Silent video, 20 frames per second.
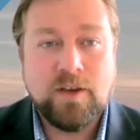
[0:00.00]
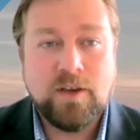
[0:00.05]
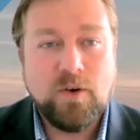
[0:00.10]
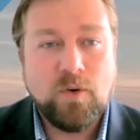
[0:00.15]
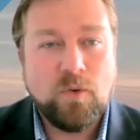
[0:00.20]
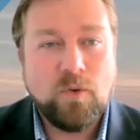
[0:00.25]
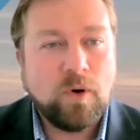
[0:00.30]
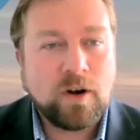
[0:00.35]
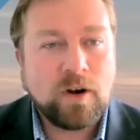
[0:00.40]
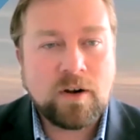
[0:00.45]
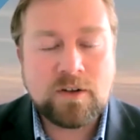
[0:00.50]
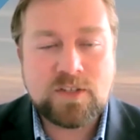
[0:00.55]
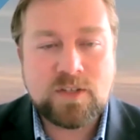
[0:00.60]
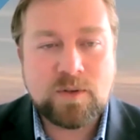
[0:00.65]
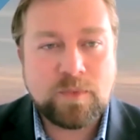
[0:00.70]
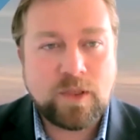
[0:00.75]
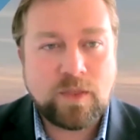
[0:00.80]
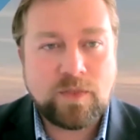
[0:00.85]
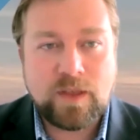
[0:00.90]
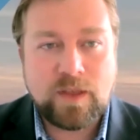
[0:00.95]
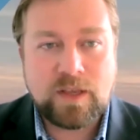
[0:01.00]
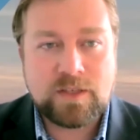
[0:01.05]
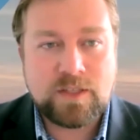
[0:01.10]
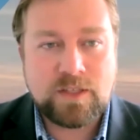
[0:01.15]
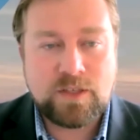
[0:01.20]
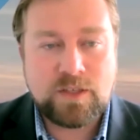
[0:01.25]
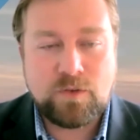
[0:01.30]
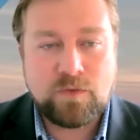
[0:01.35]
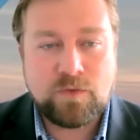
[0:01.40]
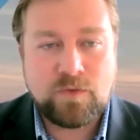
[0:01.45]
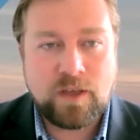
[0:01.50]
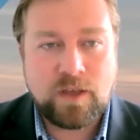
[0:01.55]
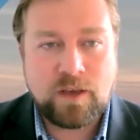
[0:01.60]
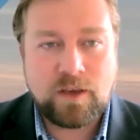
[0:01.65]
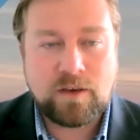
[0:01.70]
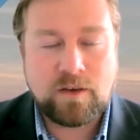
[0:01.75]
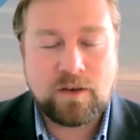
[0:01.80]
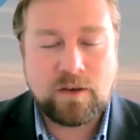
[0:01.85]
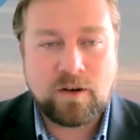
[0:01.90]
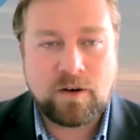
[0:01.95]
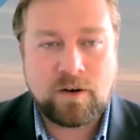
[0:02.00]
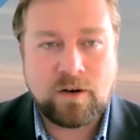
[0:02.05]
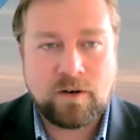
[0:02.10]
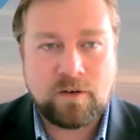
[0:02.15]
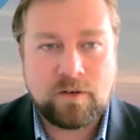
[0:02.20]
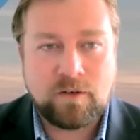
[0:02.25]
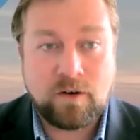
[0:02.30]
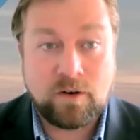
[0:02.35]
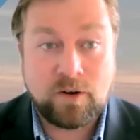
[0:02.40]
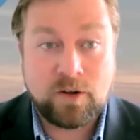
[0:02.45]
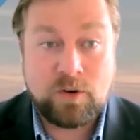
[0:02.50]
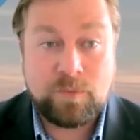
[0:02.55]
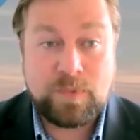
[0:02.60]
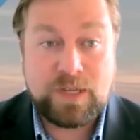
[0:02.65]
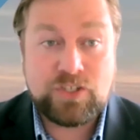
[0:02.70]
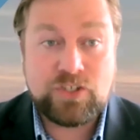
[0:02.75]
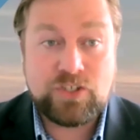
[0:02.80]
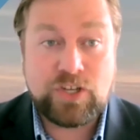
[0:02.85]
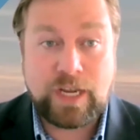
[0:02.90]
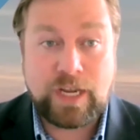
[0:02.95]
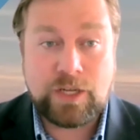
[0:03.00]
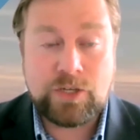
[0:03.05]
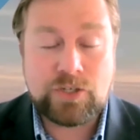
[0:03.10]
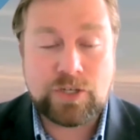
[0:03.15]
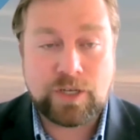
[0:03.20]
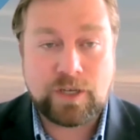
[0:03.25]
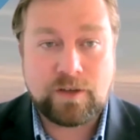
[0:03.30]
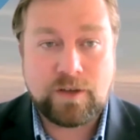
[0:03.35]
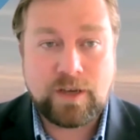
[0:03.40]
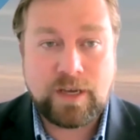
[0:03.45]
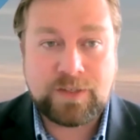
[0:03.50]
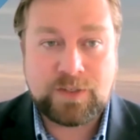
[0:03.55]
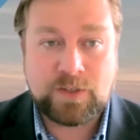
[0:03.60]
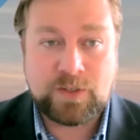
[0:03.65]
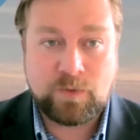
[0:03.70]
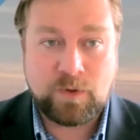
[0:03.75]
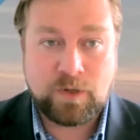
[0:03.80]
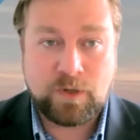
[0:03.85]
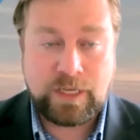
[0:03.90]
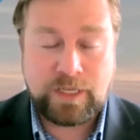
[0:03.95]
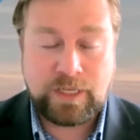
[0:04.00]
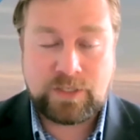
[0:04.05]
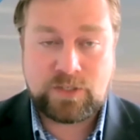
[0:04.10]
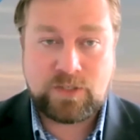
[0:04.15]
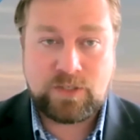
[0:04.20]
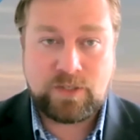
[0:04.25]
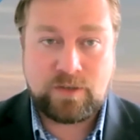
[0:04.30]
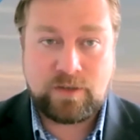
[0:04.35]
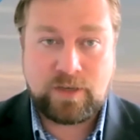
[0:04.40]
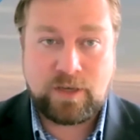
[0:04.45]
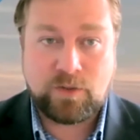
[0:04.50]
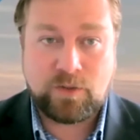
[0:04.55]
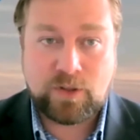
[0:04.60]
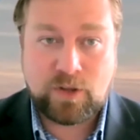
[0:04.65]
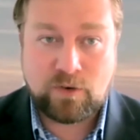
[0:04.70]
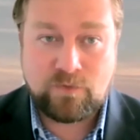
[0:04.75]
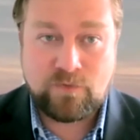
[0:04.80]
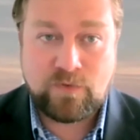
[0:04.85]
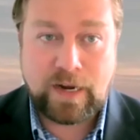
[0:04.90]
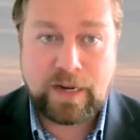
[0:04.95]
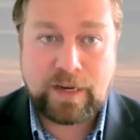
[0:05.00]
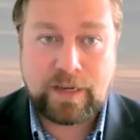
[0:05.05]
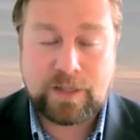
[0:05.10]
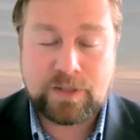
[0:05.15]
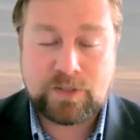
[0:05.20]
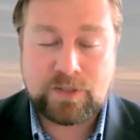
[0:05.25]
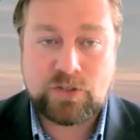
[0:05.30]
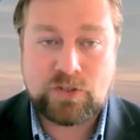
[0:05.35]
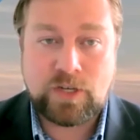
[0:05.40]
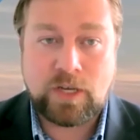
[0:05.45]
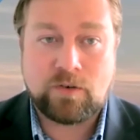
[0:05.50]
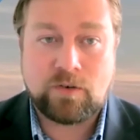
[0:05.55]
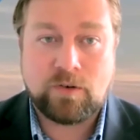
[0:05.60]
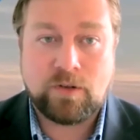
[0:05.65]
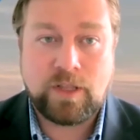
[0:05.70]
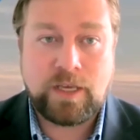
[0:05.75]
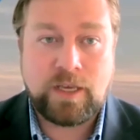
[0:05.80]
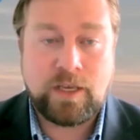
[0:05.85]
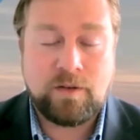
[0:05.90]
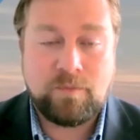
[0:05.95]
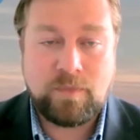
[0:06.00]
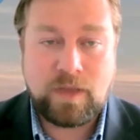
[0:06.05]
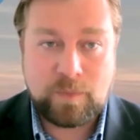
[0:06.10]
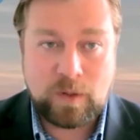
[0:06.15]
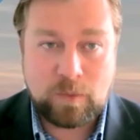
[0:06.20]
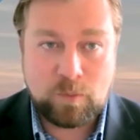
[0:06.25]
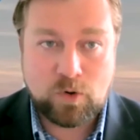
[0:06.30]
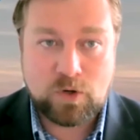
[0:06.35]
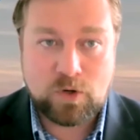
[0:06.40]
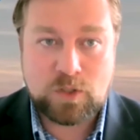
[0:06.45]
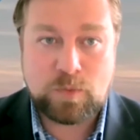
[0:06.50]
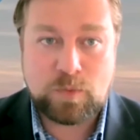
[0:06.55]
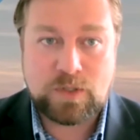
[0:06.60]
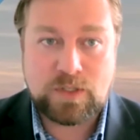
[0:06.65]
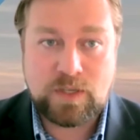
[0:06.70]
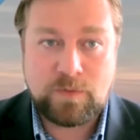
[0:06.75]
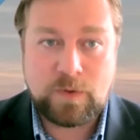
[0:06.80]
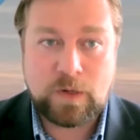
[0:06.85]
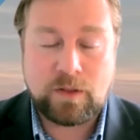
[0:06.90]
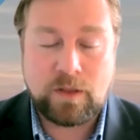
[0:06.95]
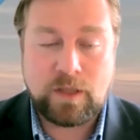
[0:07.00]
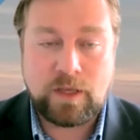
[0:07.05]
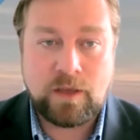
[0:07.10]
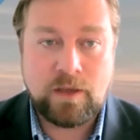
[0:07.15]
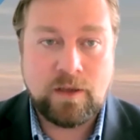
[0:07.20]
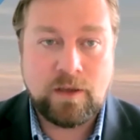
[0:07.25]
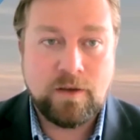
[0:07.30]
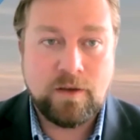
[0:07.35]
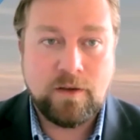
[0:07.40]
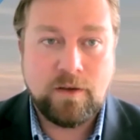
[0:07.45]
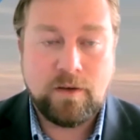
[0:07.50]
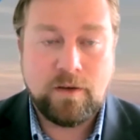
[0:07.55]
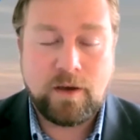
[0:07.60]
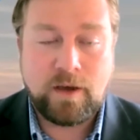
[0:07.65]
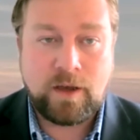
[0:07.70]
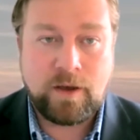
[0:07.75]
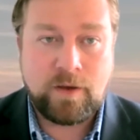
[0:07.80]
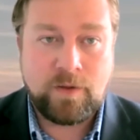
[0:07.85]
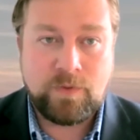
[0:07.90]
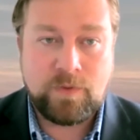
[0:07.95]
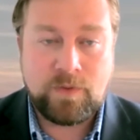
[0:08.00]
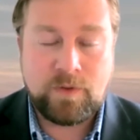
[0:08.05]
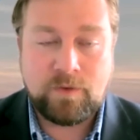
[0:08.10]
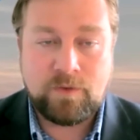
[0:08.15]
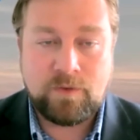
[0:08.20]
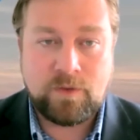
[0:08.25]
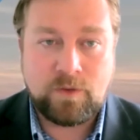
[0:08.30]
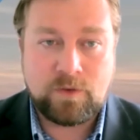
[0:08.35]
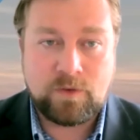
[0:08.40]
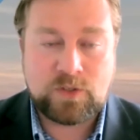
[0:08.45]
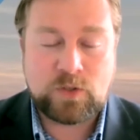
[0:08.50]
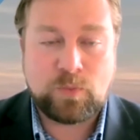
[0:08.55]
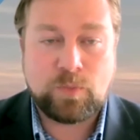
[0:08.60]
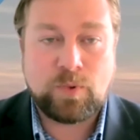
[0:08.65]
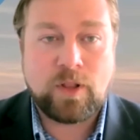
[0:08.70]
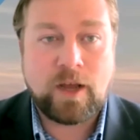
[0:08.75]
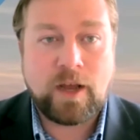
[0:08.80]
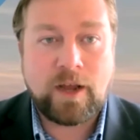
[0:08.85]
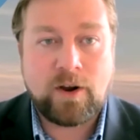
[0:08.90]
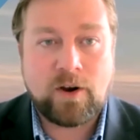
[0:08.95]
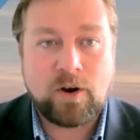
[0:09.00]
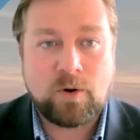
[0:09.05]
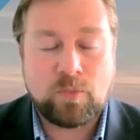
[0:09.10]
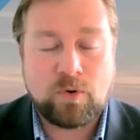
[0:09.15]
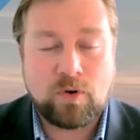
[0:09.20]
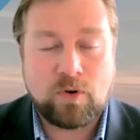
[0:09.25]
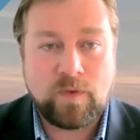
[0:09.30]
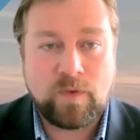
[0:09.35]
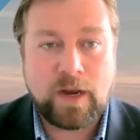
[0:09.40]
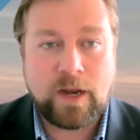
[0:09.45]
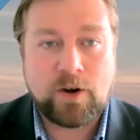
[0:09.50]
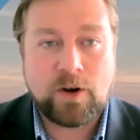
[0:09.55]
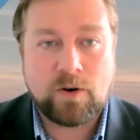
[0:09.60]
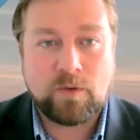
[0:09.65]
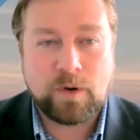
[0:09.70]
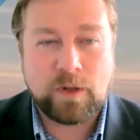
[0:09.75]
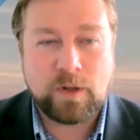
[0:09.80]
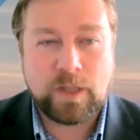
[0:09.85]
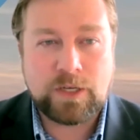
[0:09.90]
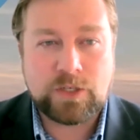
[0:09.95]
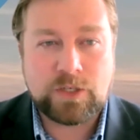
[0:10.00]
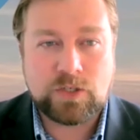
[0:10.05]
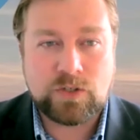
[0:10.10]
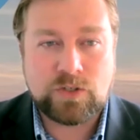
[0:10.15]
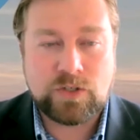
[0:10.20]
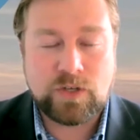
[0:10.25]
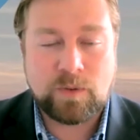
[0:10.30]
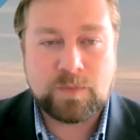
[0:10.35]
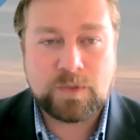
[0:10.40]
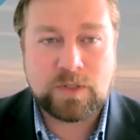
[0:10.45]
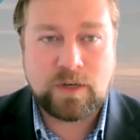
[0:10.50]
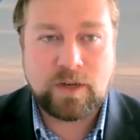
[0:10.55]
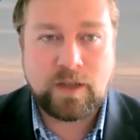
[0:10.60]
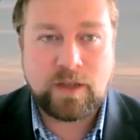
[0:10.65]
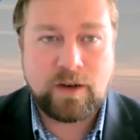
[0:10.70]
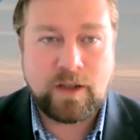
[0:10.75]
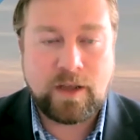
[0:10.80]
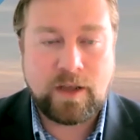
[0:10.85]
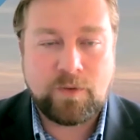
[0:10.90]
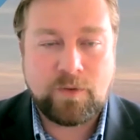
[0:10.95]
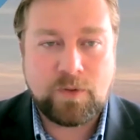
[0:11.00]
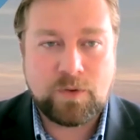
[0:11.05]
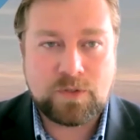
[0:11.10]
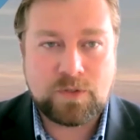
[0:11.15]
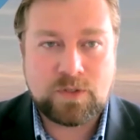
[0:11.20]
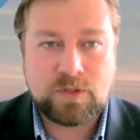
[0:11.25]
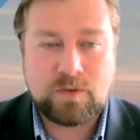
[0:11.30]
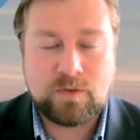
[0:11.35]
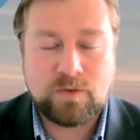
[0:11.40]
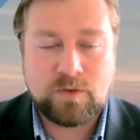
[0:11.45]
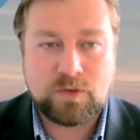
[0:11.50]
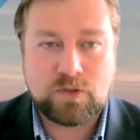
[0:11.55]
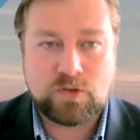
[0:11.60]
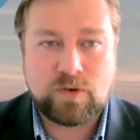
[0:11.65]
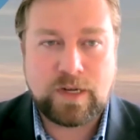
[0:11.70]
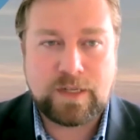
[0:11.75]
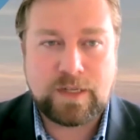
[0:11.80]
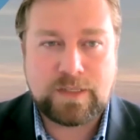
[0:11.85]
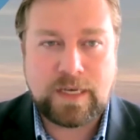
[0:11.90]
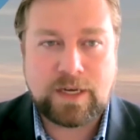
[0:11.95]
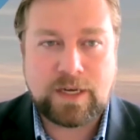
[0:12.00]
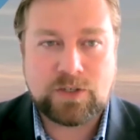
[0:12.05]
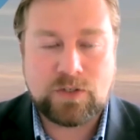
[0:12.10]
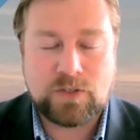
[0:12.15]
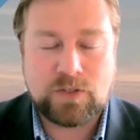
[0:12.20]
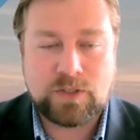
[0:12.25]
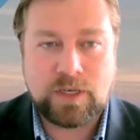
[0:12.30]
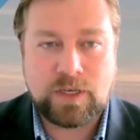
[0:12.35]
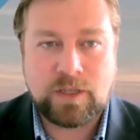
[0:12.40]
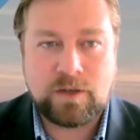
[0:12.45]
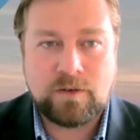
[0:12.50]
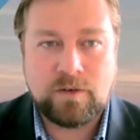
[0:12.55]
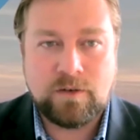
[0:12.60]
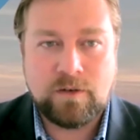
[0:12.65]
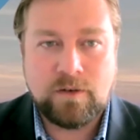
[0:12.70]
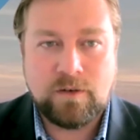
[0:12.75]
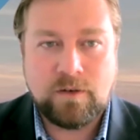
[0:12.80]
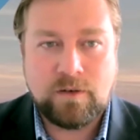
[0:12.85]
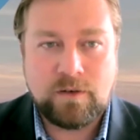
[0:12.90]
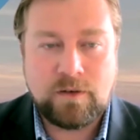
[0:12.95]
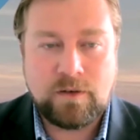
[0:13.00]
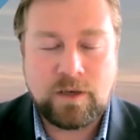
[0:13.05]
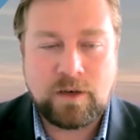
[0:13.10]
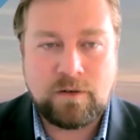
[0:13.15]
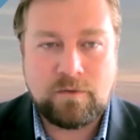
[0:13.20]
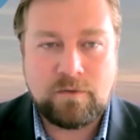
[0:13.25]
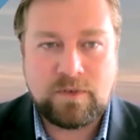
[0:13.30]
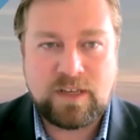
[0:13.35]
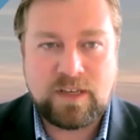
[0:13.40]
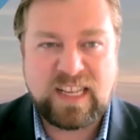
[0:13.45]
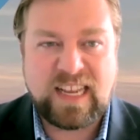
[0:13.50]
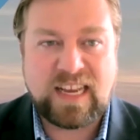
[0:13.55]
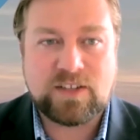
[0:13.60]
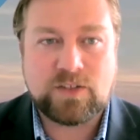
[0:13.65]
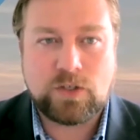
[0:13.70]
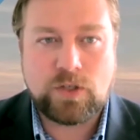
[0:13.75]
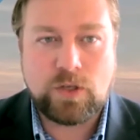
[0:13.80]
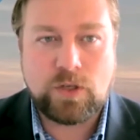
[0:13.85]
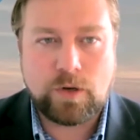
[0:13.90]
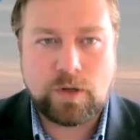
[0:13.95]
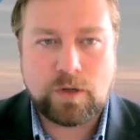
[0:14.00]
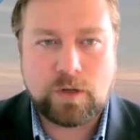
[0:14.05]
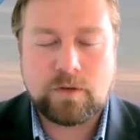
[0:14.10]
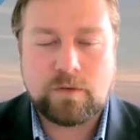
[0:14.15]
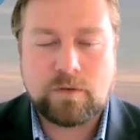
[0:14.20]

What are some of the things that you think are going to be changing as it relates to healthcare finance generally, and maybe more specifically, the supplier provider relationships and how those transactions get executed?